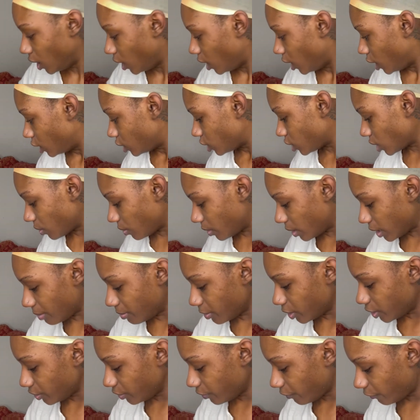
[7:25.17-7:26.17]
So what I'm gonna
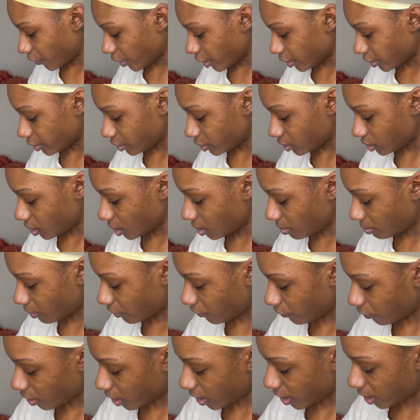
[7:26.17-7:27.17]
do first
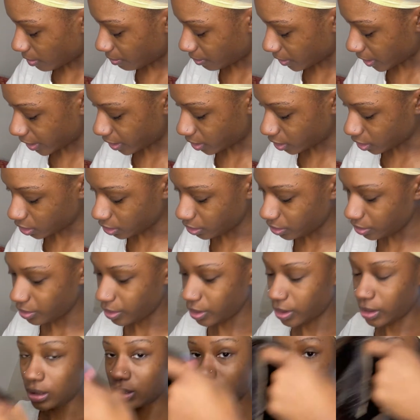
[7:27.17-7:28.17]
before I apply the glue
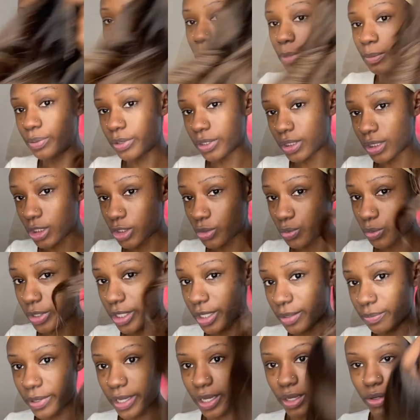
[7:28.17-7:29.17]
is I'm gonna put this
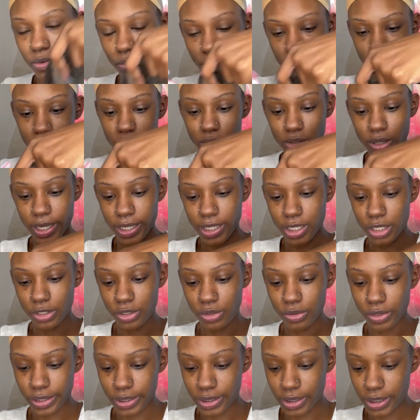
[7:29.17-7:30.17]
wig back on so I can know
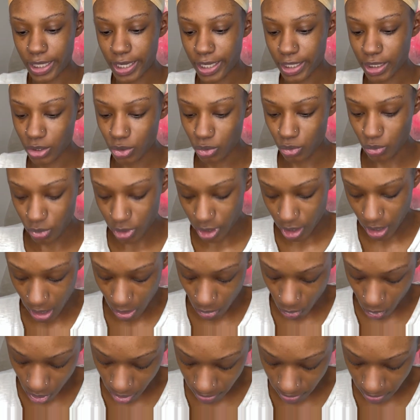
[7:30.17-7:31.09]
exactly where I want